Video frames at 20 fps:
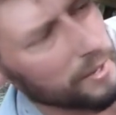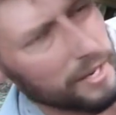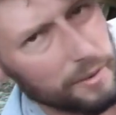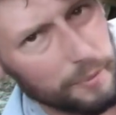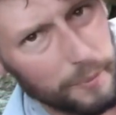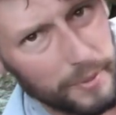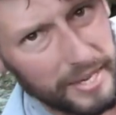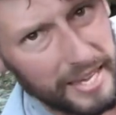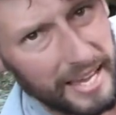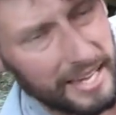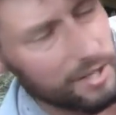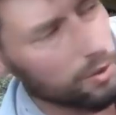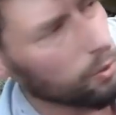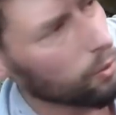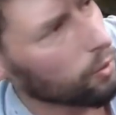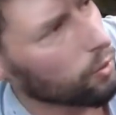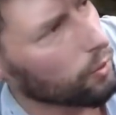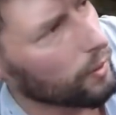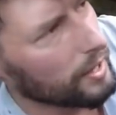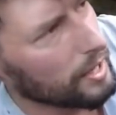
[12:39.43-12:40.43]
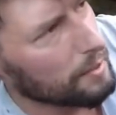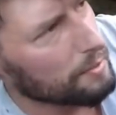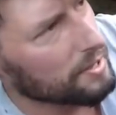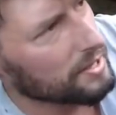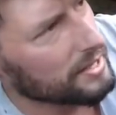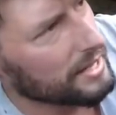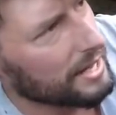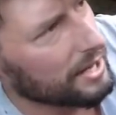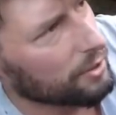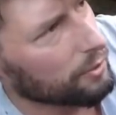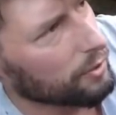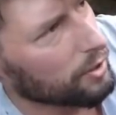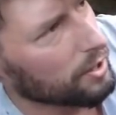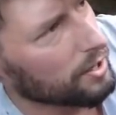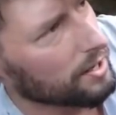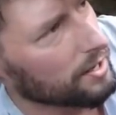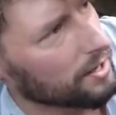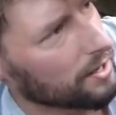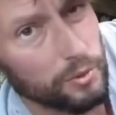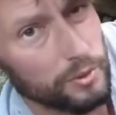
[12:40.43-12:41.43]
We can go quite a bit
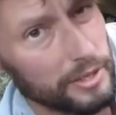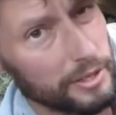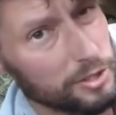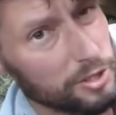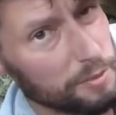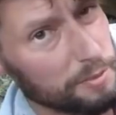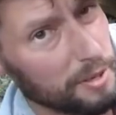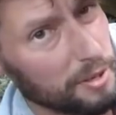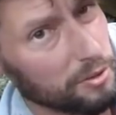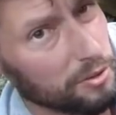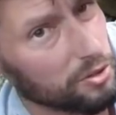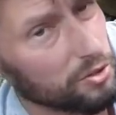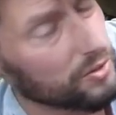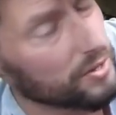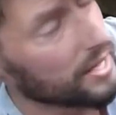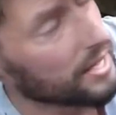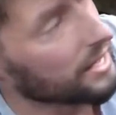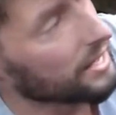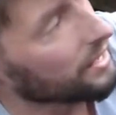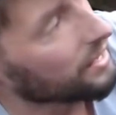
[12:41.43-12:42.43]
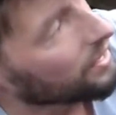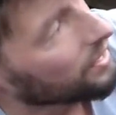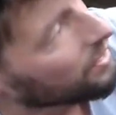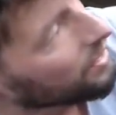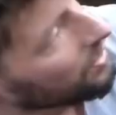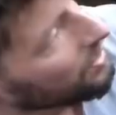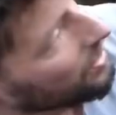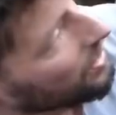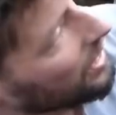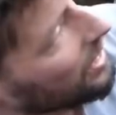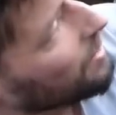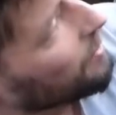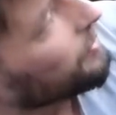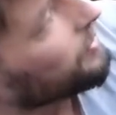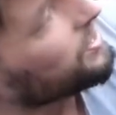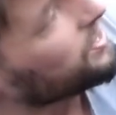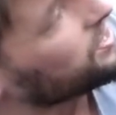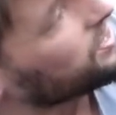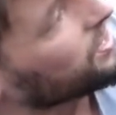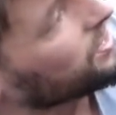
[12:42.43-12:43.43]
narrower, go down to about 3/8
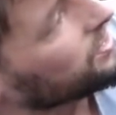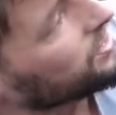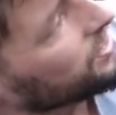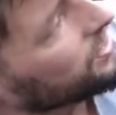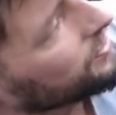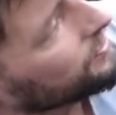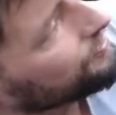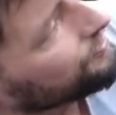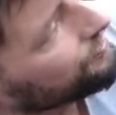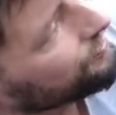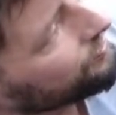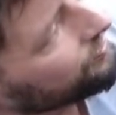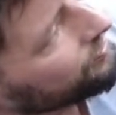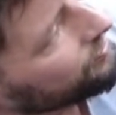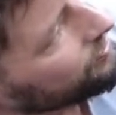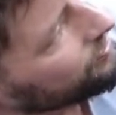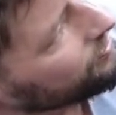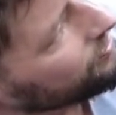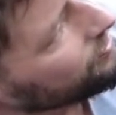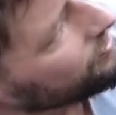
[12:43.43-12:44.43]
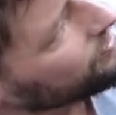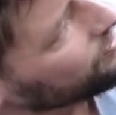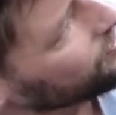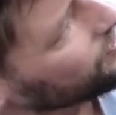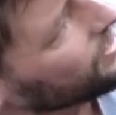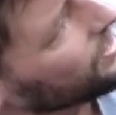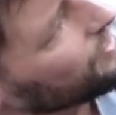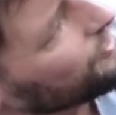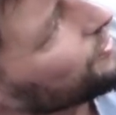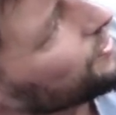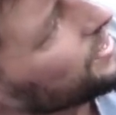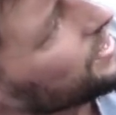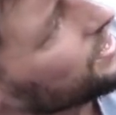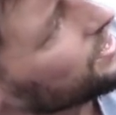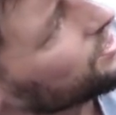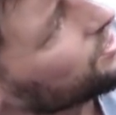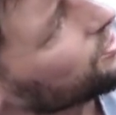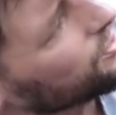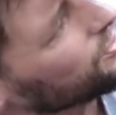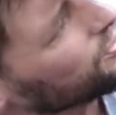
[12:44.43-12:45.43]
with this cutter if we
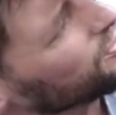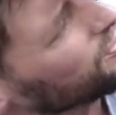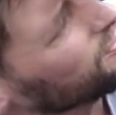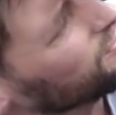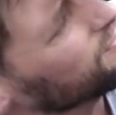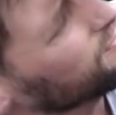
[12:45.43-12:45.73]
needed to.